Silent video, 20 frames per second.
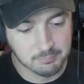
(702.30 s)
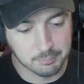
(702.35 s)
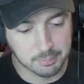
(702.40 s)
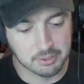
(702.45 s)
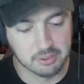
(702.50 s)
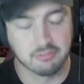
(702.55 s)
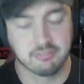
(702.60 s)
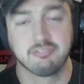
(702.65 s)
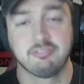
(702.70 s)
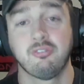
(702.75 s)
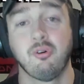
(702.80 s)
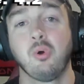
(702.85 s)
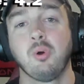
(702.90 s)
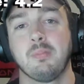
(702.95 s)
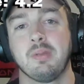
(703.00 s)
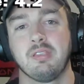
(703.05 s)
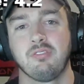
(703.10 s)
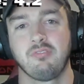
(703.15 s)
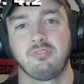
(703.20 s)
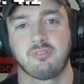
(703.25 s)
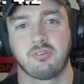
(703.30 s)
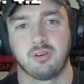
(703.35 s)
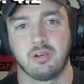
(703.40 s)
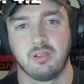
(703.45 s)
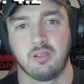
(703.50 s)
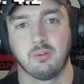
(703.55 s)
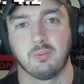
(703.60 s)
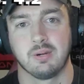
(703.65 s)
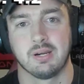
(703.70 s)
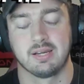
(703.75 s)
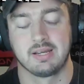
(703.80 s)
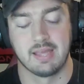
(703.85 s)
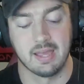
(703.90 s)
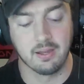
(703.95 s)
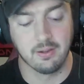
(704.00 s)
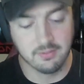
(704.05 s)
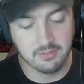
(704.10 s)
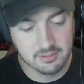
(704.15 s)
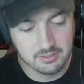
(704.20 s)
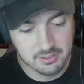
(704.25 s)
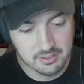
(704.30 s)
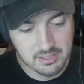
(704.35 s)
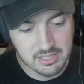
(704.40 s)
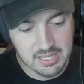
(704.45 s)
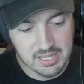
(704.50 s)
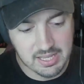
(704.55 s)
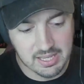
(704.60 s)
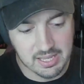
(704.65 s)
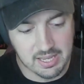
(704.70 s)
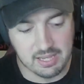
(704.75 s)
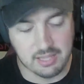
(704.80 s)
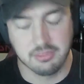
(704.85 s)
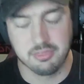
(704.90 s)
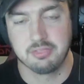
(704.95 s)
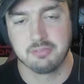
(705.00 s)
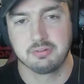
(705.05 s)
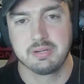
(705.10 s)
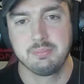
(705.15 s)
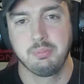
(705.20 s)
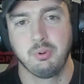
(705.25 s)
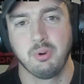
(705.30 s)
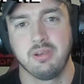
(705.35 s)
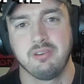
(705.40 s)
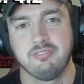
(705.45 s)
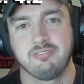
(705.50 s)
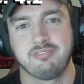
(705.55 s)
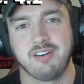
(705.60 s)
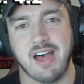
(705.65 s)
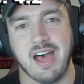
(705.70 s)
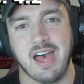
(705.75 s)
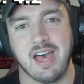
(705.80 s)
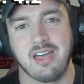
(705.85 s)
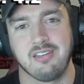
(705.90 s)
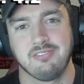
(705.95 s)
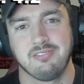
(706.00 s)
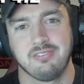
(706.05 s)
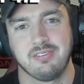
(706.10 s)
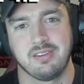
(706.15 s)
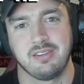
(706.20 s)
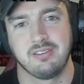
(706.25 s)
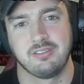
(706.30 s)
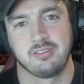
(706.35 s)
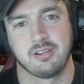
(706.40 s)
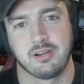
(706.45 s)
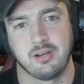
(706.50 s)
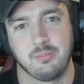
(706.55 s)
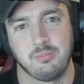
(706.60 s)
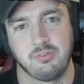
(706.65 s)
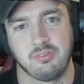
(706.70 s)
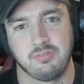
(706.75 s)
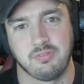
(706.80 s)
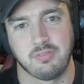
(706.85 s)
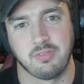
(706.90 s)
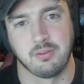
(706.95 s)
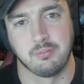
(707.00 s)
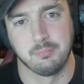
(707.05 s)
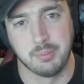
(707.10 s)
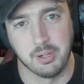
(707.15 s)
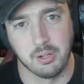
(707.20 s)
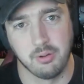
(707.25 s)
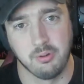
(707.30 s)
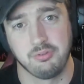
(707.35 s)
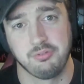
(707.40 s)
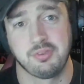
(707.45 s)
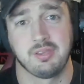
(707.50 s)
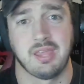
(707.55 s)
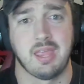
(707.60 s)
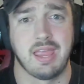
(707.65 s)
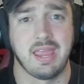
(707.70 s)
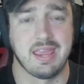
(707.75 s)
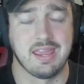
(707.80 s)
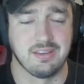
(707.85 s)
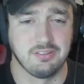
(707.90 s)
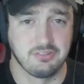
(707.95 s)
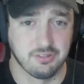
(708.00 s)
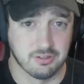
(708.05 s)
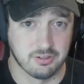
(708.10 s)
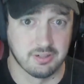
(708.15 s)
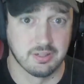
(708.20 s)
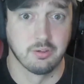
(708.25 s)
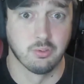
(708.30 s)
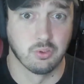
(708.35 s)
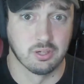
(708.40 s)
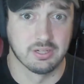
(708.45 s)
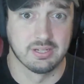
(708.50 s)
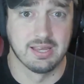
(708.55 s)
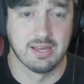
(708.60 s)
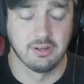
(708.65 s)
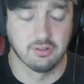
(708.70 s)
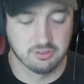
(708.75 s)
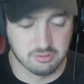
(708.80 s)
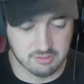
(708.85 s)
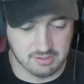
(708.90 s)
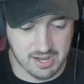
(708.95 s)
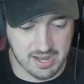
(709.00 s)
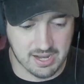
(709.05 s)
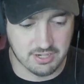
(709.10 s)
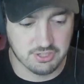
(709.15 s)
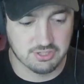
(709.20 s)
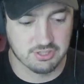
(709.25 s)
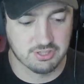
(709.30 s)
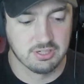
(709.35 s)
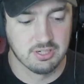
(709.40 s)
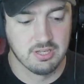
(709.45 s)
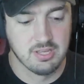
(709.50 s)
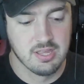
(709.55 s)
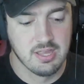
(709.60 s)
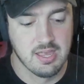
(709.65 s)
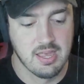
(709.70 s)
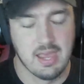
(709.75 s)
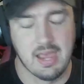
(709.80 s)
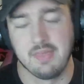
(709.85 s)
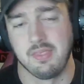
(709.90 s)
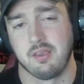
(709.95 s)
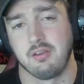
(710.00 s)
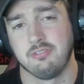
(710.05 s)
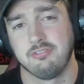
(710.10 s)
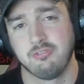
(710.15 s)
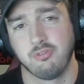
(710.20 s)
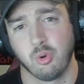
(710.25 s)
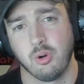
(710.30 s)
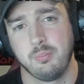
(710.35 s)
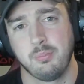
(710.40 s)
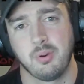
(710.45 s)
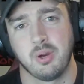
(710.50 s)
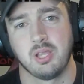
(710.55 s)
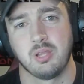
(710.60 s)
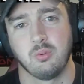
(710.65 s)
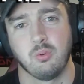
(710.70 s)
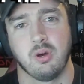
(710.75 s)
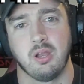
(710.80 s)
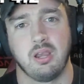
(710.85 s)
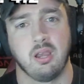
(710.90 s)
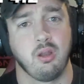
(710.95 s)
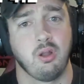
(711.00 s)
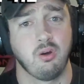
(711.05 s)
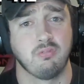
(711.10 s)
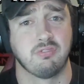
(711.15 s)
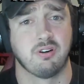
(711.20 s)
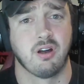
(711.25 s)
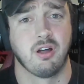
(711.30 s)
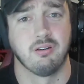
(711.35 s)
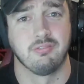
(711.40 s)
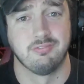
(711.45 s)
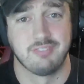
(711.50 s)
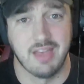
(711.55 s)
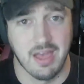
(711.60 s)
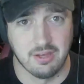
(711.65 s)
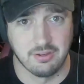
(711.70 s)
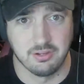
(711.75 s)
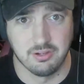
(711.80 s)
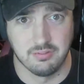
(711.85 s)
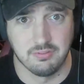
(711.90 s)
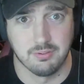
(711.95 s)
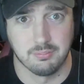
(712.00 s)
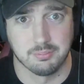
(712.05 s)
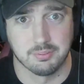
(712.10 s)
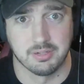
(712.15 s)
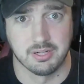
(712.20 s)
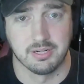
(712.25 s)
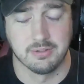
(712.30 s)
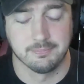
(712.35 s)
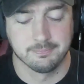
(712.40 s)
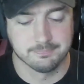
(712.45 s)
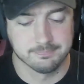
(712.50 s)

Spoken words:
performance during the workout, a 3.5 in terms of the post and during workout crash, and then a 4.1 in overall value of the pre.